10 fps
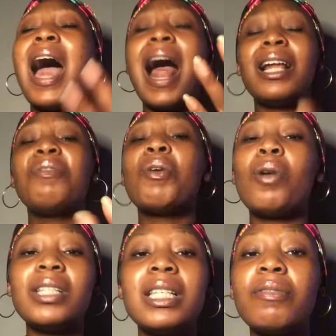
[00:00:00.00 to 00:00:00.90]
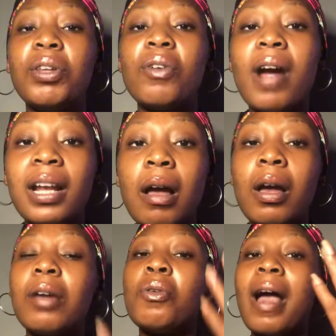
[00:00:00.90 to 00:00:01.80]
And if you're watching this video right now
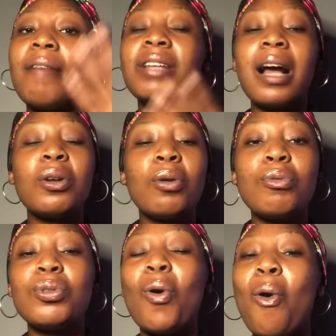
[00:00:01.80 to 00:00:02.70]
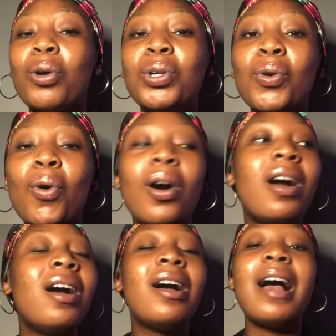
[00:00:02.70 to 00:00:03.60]
and you have dark knuckles on your
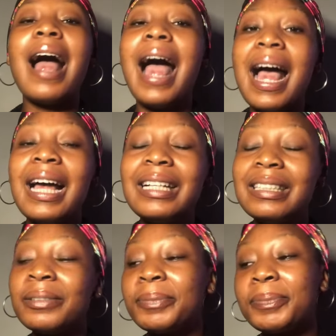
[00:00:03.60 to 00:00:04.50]
and